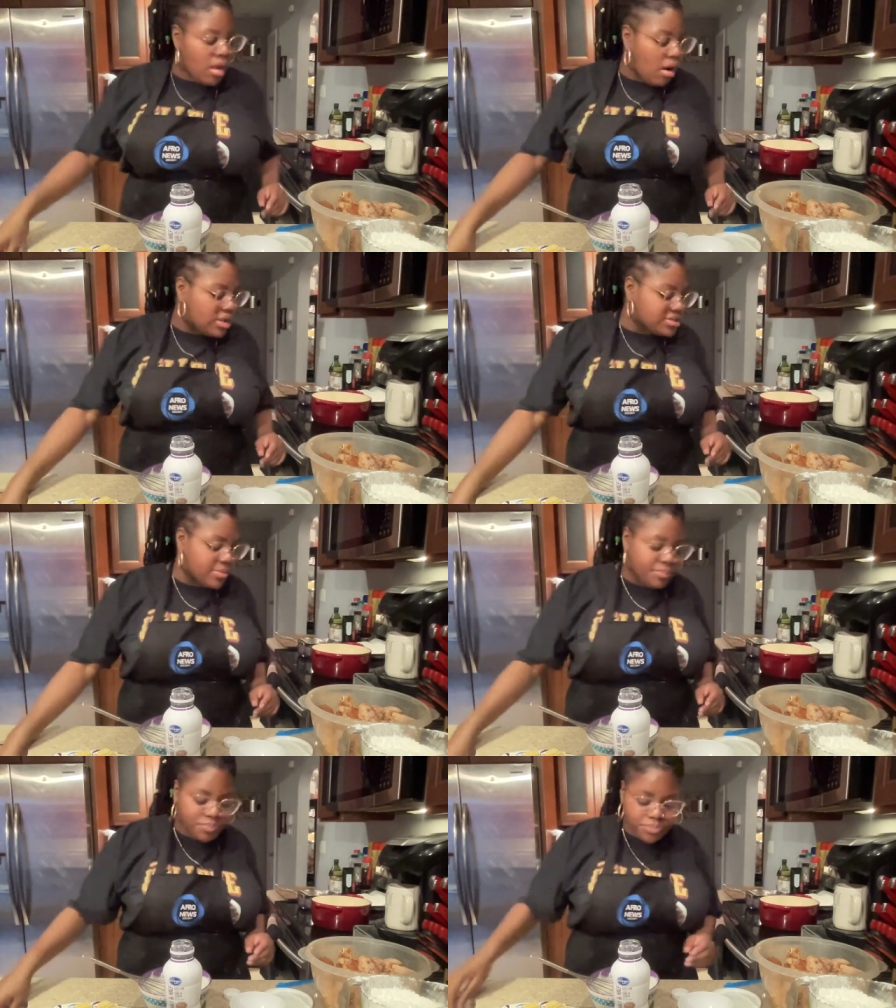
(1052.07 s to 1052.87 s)

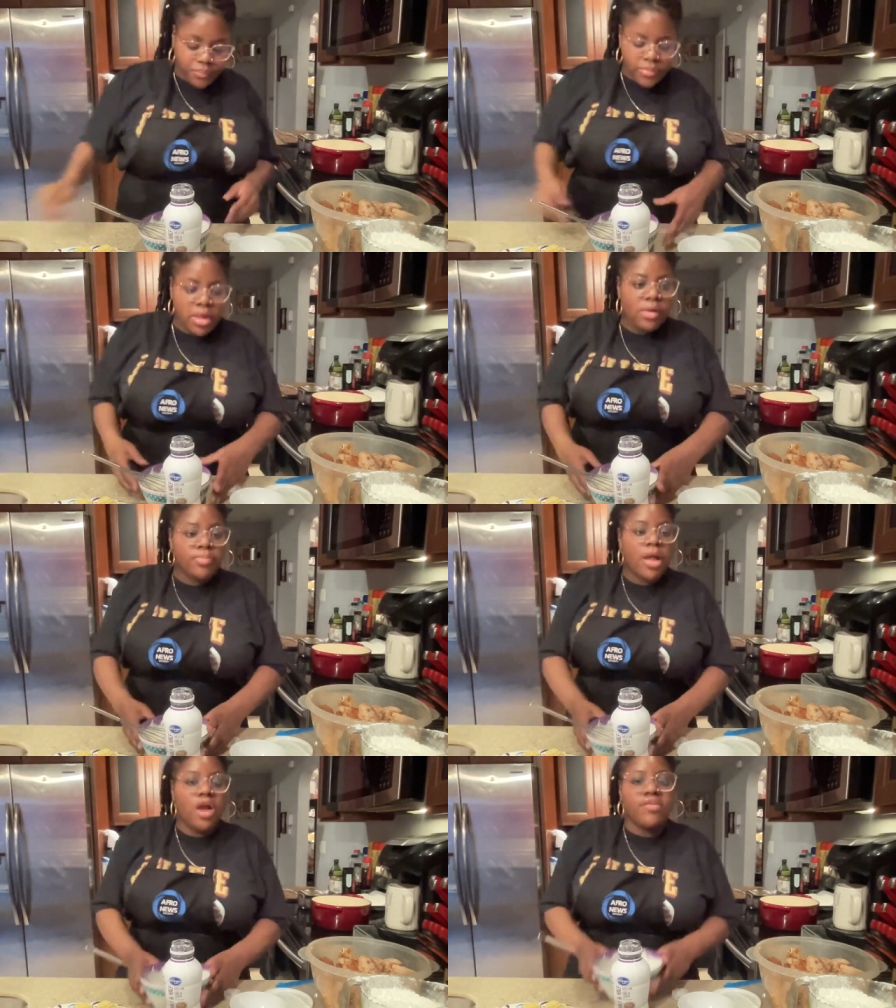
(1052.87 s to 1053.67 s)
Awesome.
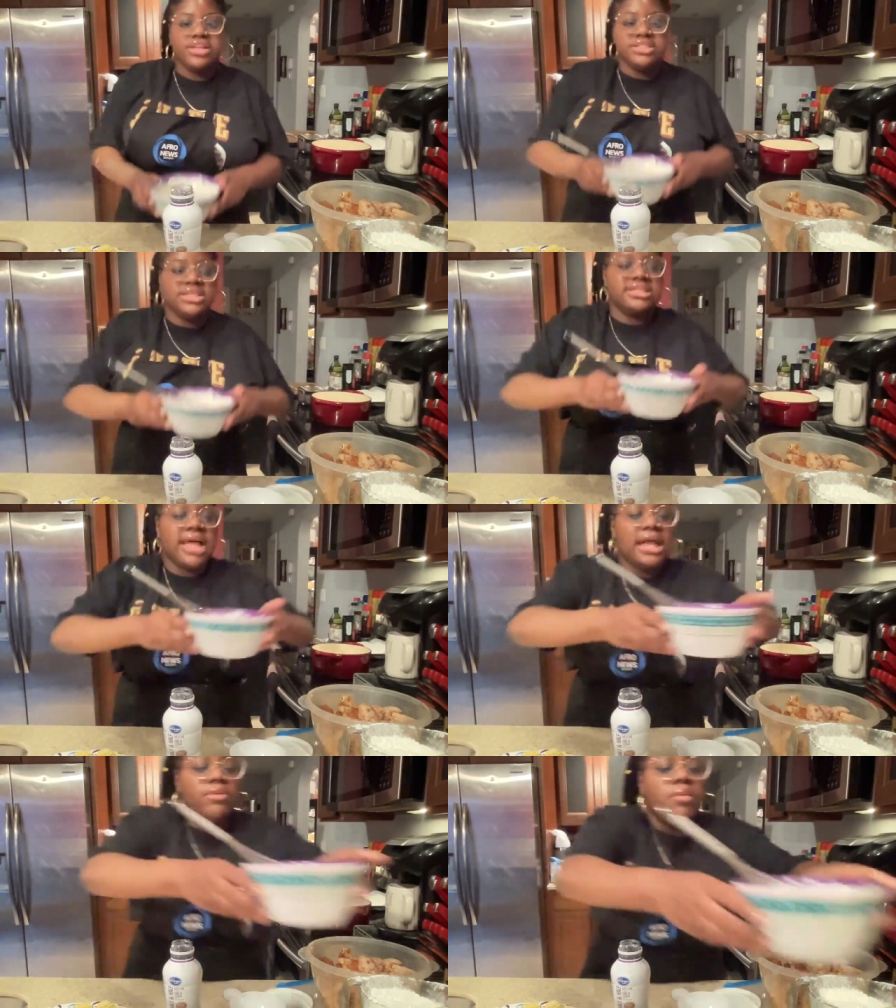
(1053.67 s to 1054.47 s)
Our ranch is
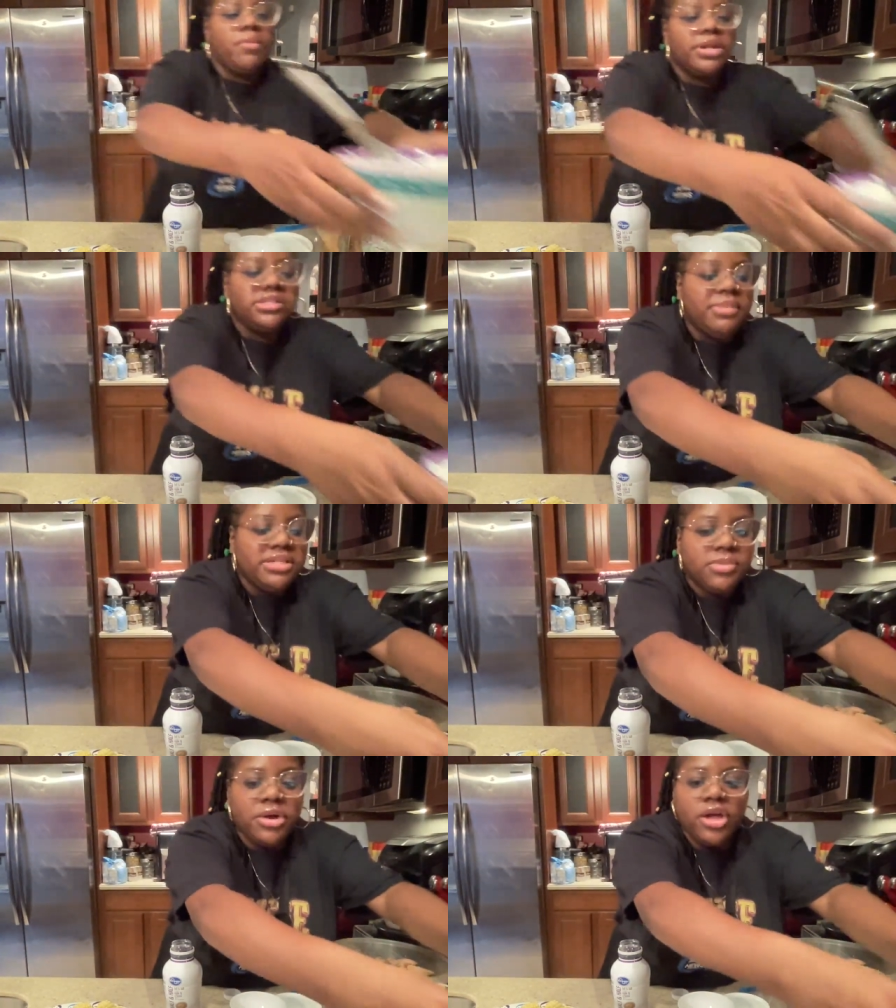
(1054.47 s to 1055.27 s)
exactly where we want it to be,
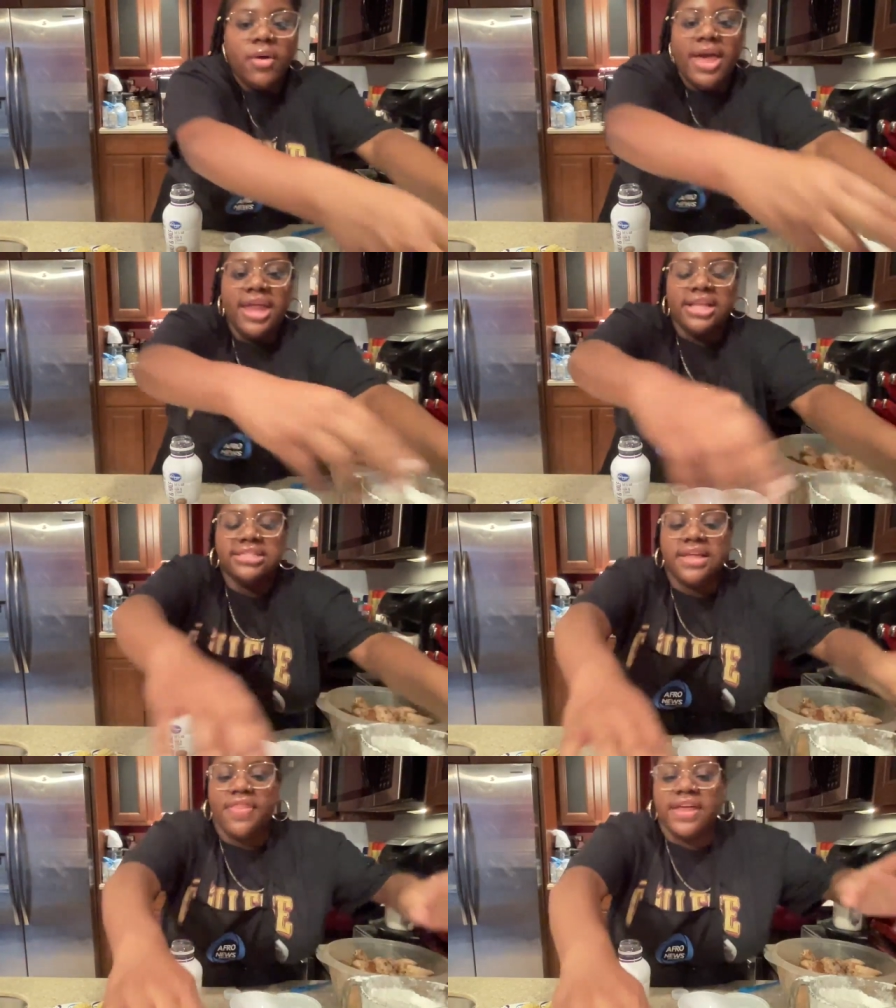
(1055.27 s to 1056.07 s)
so we're going to go ahead and
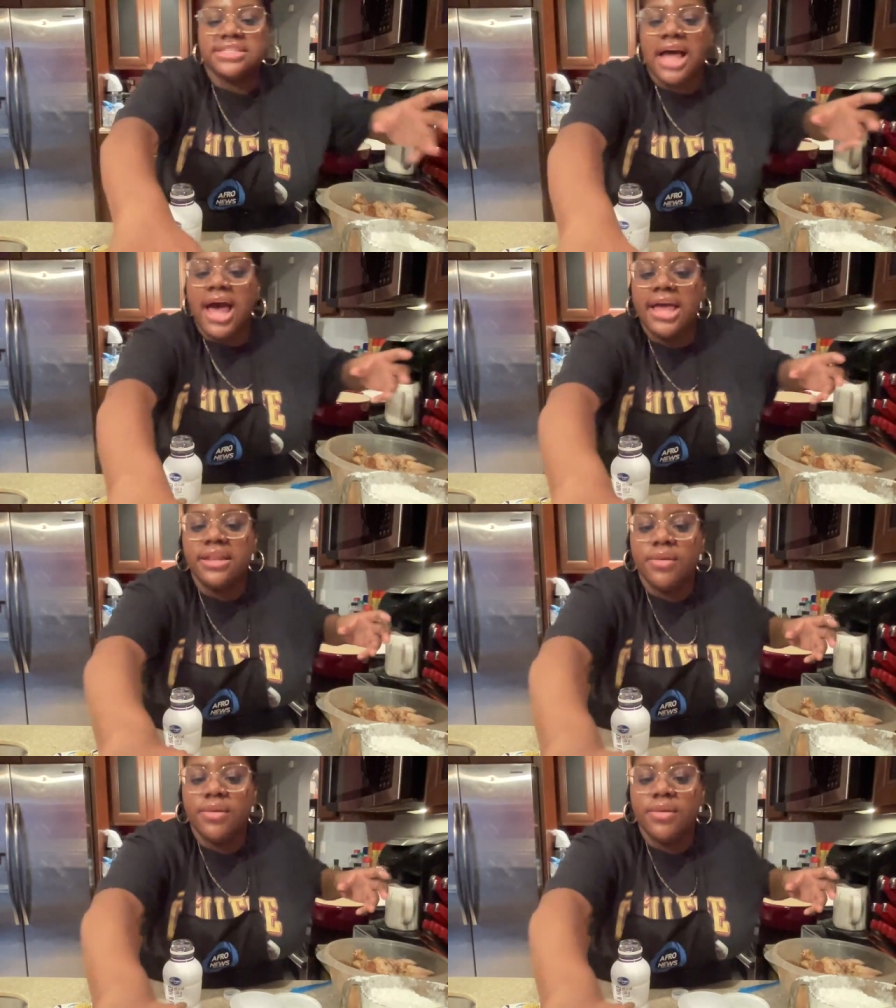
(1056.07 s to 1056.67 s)
set that aside.